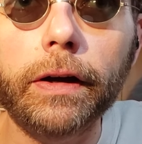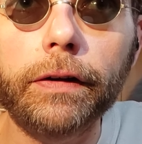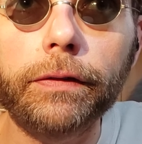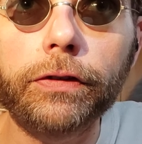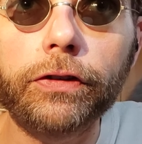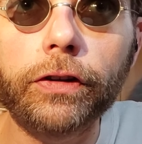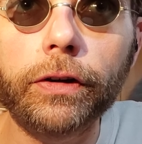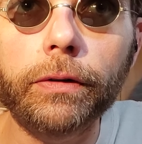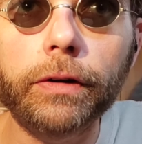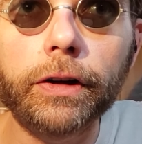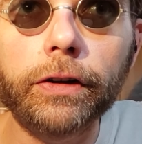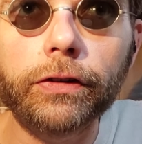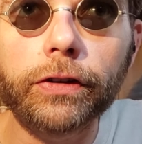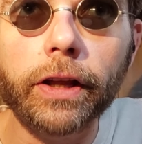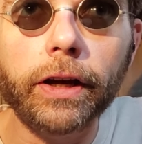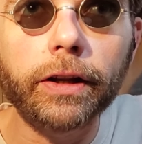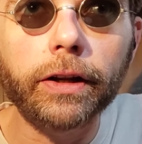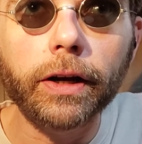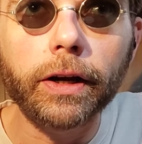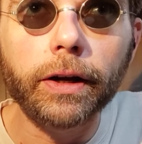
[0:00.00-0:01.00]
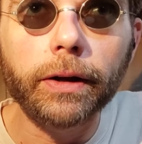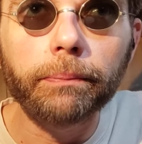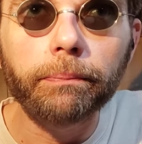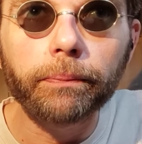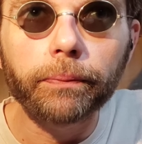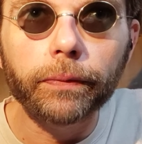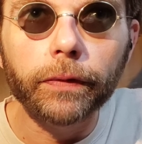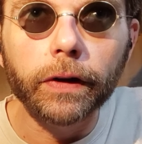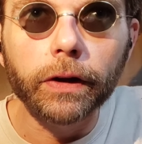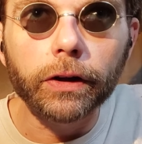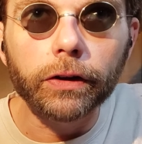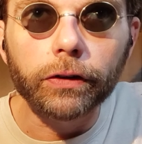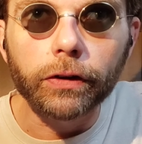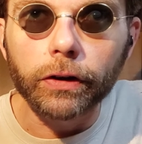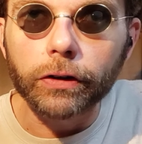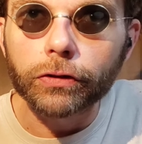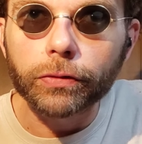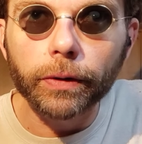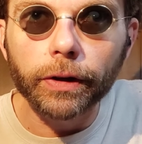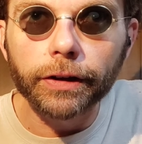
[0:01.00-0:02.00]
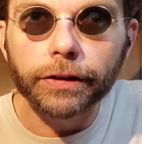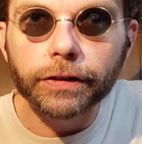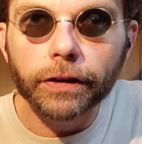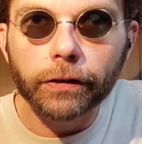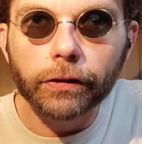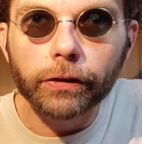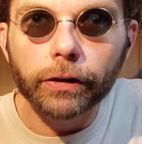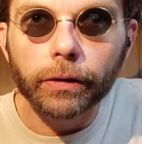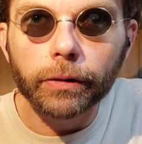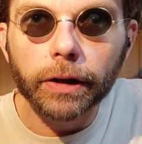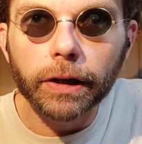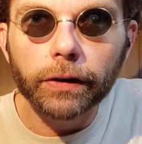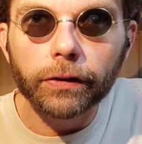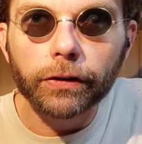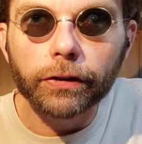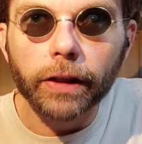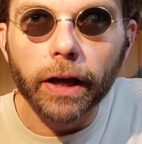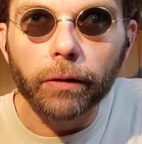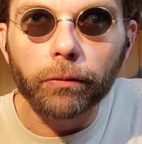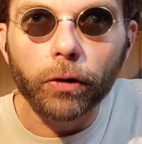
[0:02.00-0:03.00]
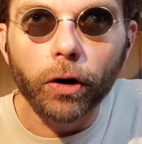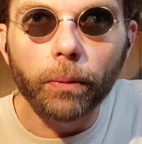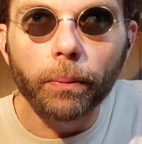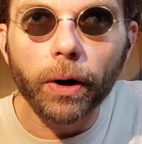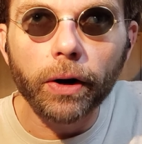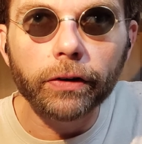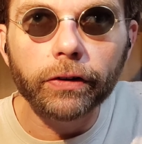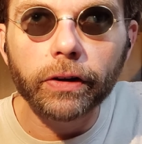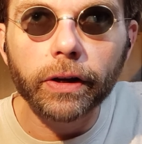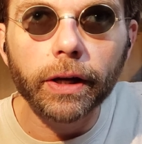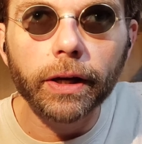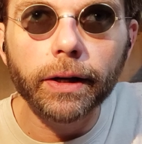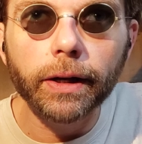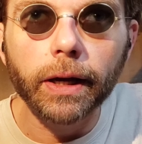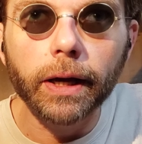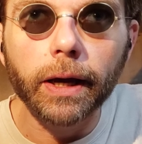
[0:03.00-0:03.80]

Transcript: series the trilogy series that Walmart did.